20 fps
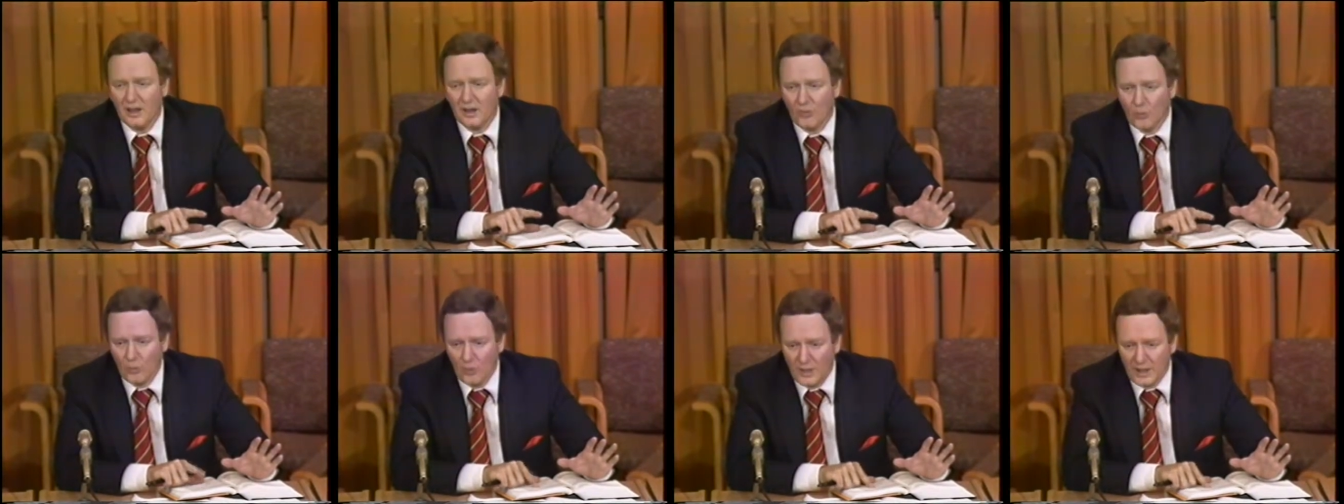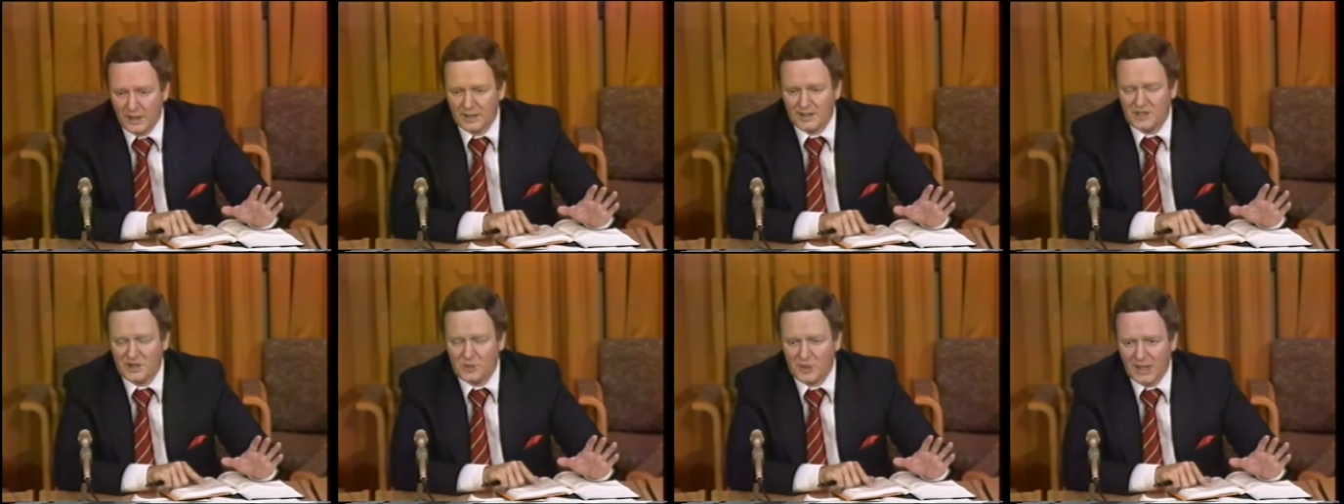
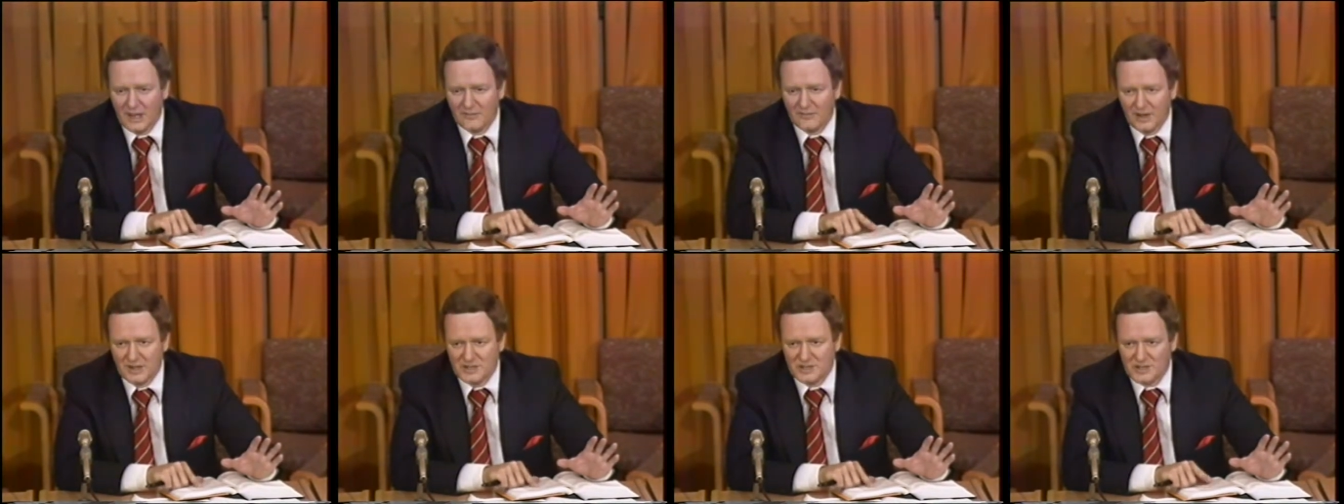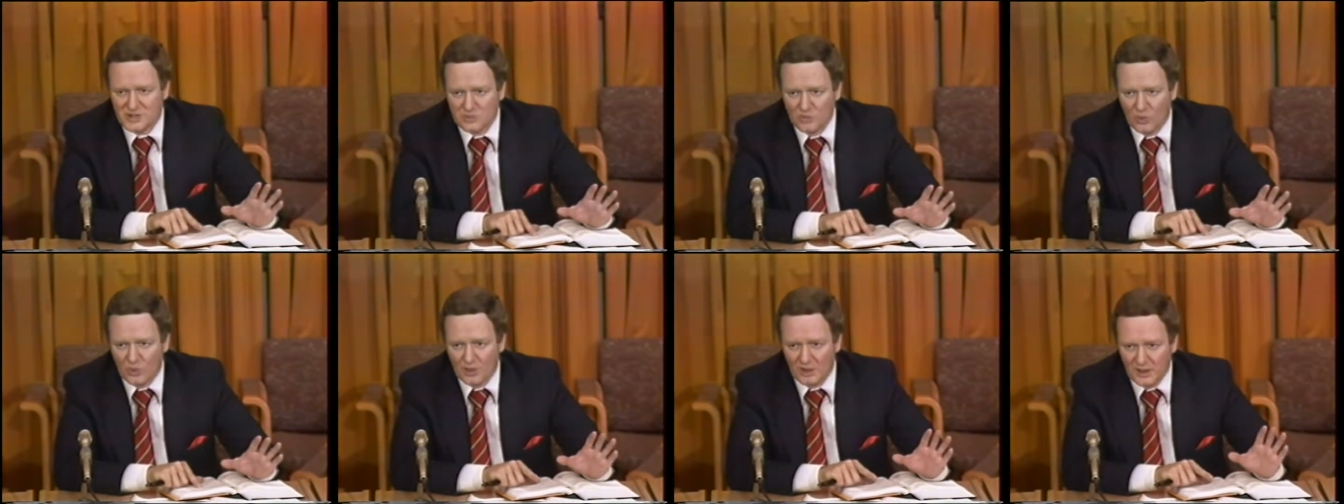when you have
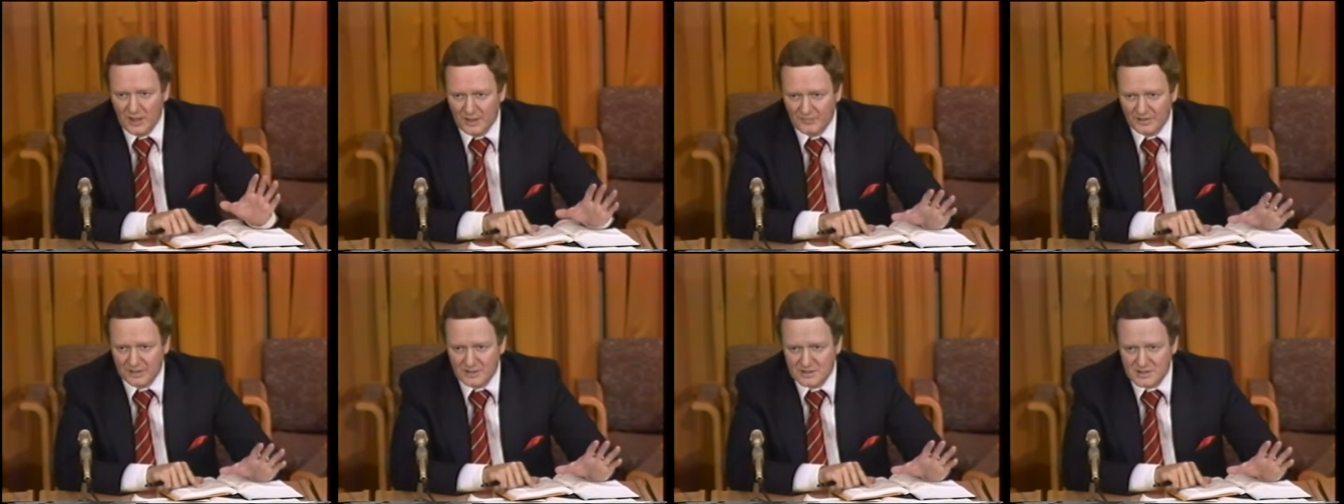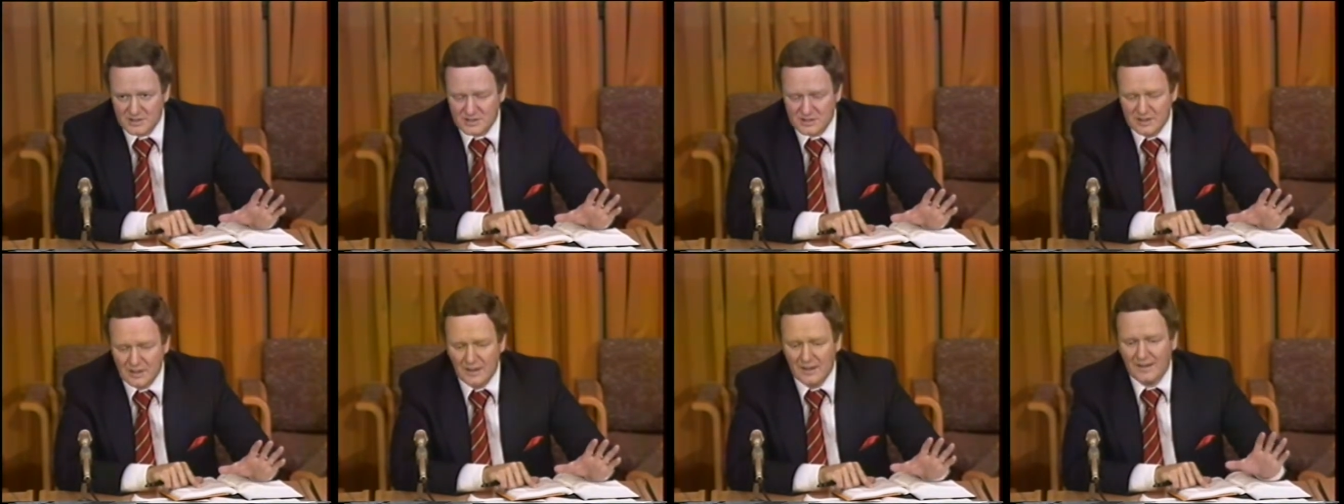unsworn evidence.